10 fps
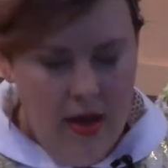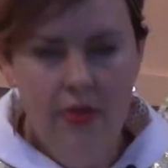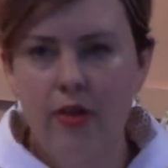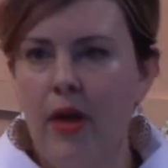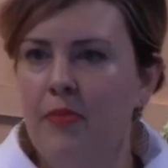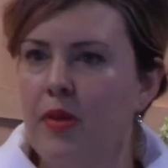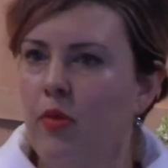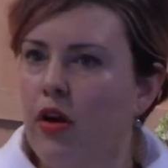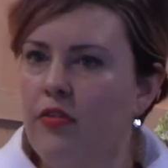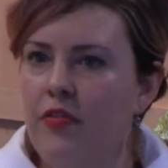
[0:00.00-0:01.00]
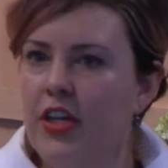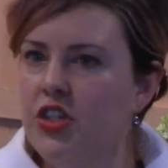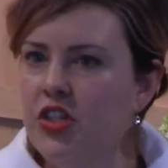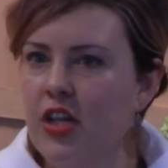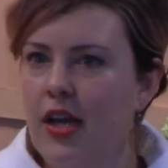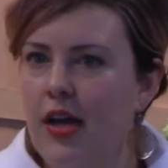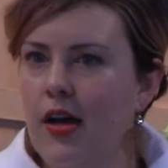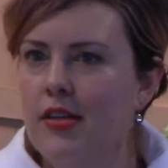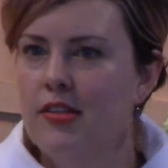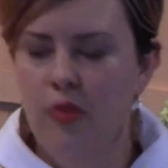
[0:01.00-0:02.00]
There might be more fish
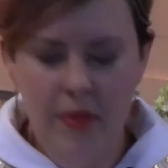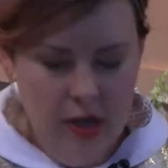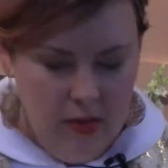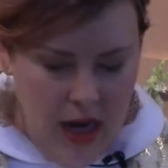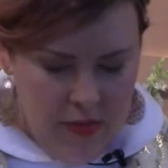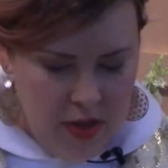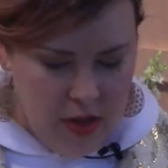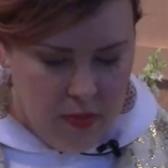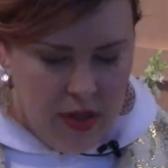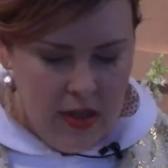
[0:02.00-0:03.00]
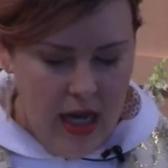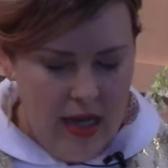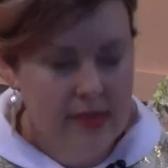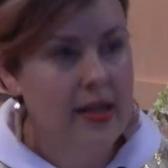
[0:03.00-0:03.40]
swimming around than you realize,